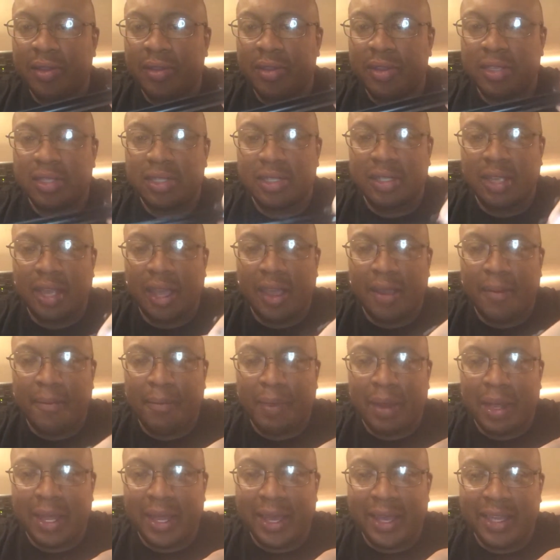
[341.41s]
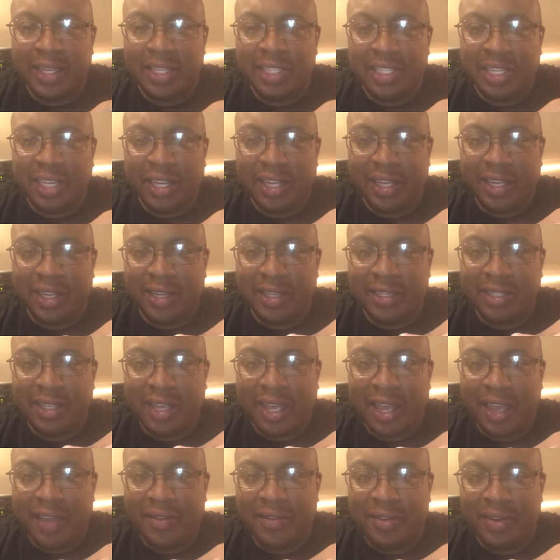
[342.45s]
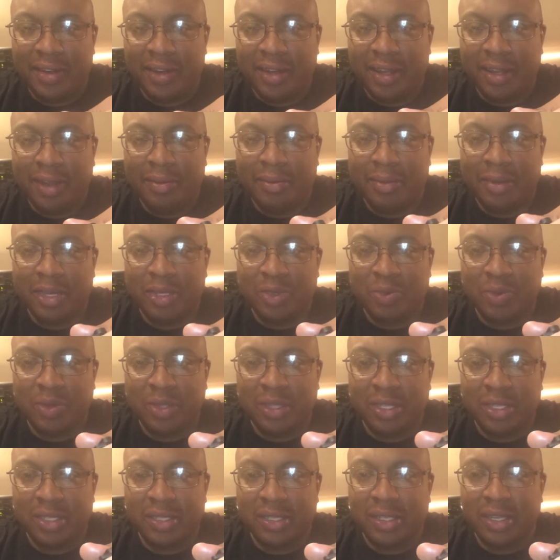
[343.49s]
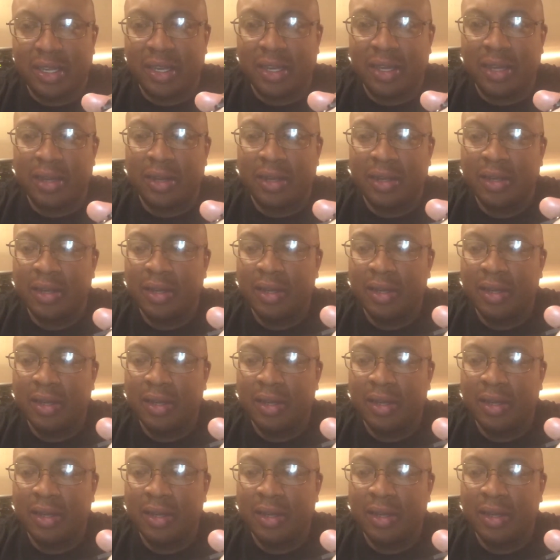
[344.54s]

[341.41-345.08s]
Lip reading: This is a plain Jane because I haven't done much with this gun.